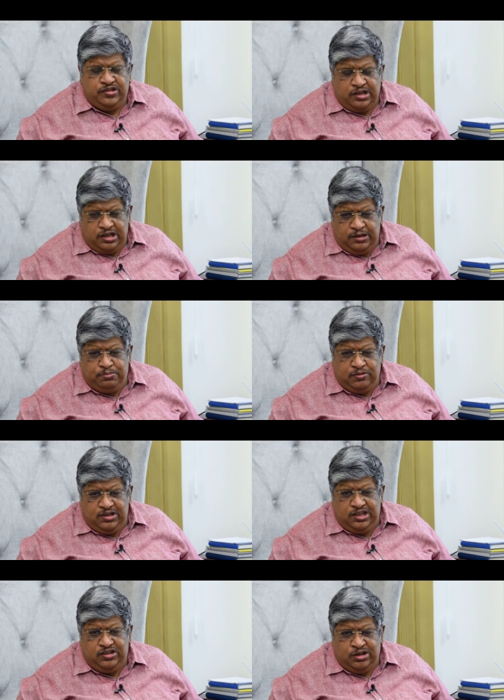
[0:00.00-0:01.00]
It's a great
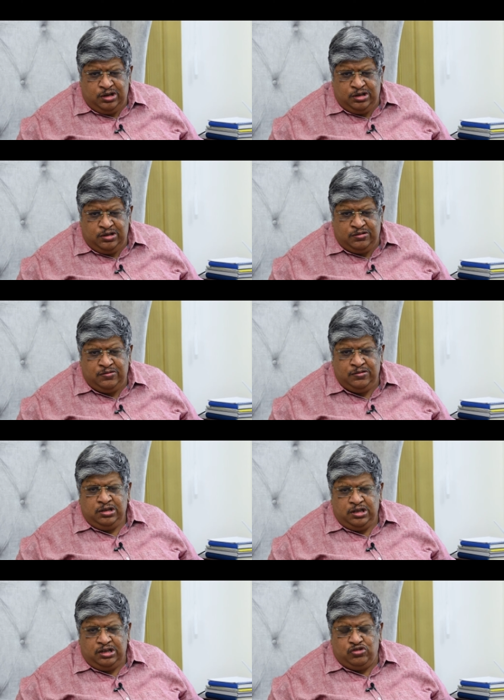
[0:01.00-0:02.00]
privilege and honor
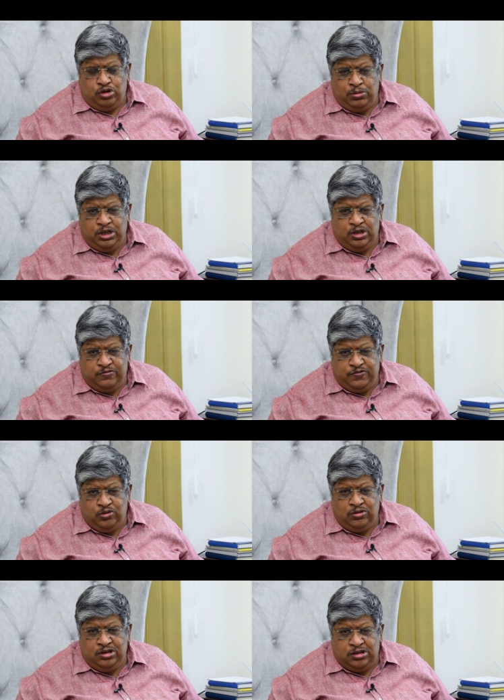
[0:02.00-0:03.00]
that so many of
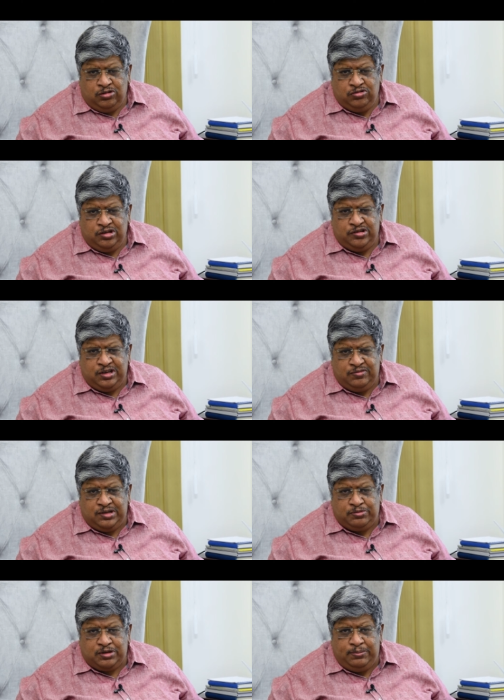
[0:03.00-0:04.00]
you in thousands have
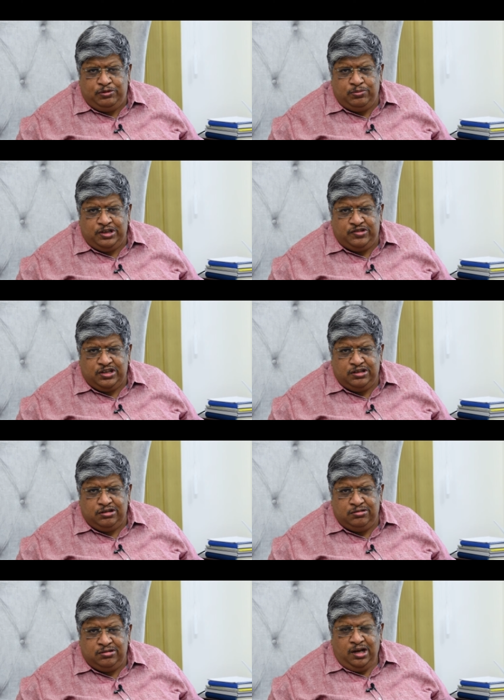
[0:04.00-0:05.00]
subscribed to my
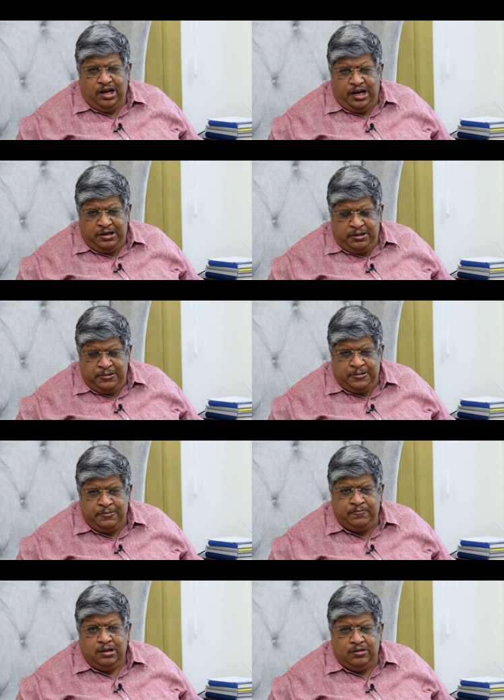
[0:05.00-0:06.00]
channel and
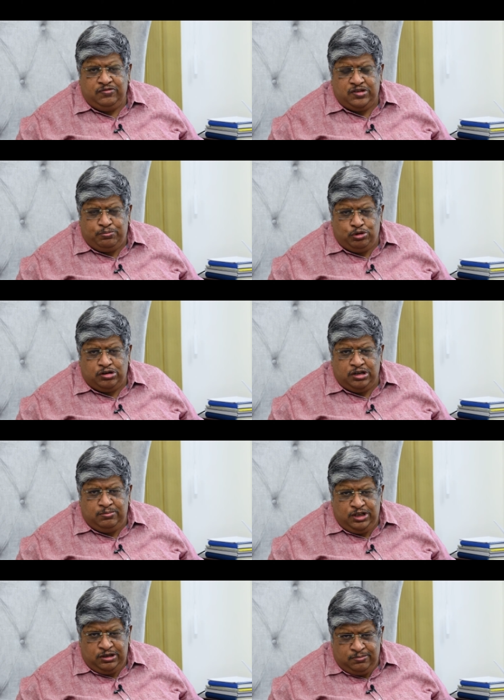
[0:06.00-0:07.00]
have
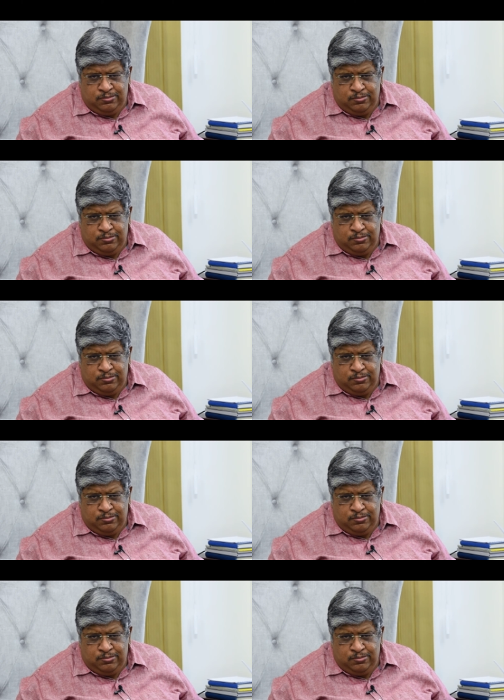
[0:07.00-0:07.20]
supported me.